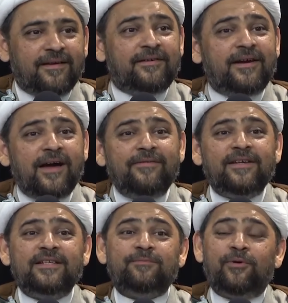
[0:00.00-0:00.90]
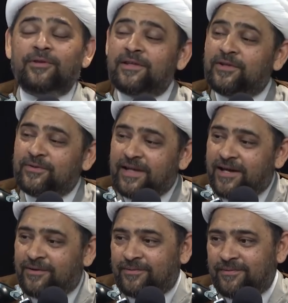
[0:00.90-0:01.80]
Gravity is pulling you
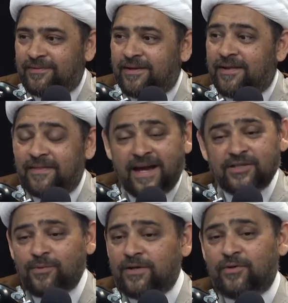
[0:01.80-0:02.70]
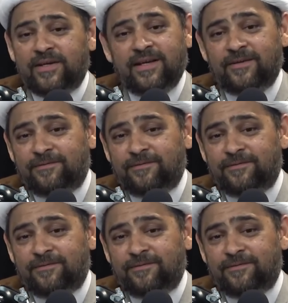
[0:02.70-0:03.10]
down. That's why you can't